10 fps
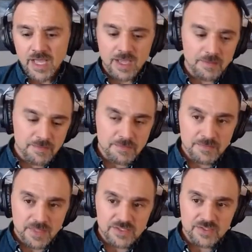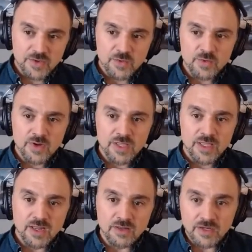And so
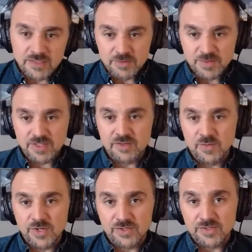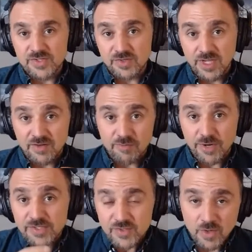a lot of times what you'll do is you'll kind of
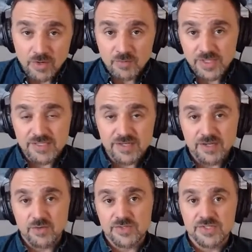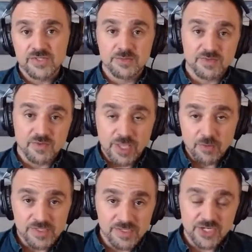brainstorm with these stakeholders in terms of, okay,
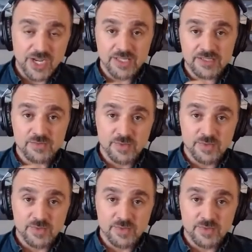what's the challenge?